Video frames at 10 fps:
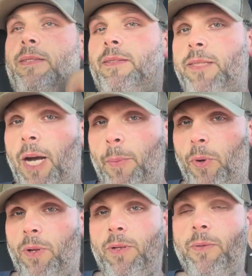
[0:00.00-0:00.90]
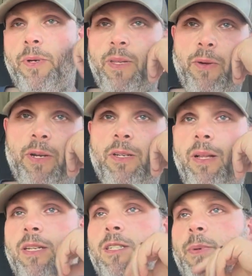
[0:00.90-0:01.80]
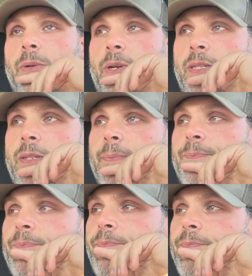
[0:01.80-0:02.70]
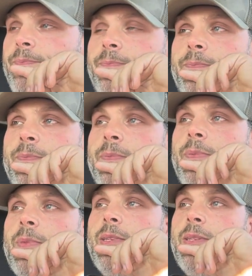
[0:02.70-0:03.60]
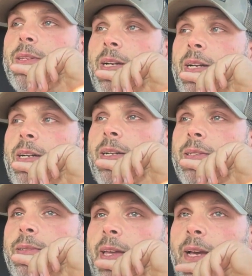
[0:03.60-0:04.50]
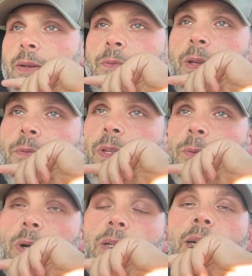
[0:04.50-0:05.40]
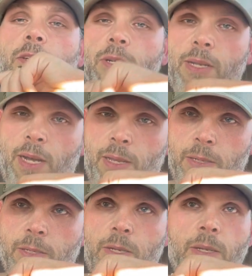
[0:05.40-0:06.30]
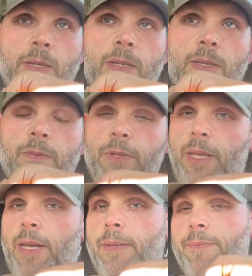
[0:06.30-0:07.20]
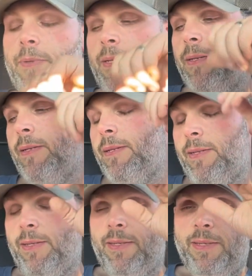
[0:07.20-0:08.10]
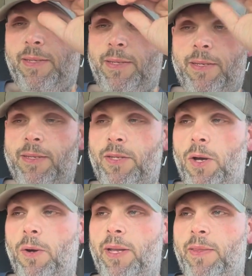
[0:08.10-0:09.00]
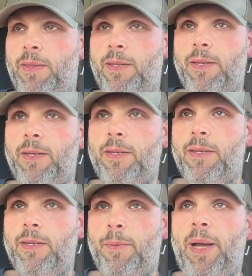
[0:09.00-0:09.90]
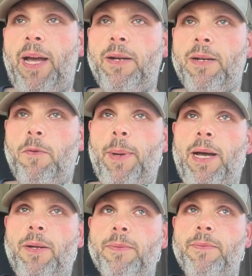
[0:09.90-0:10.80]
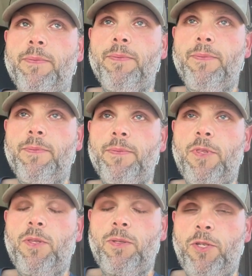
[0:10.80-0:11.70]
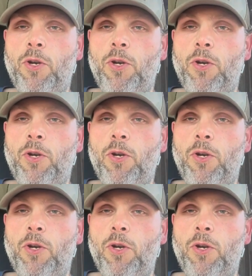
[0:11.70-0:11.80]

Double what the original estimate was. Yeah, $5,100 for that. So in a matter of about 2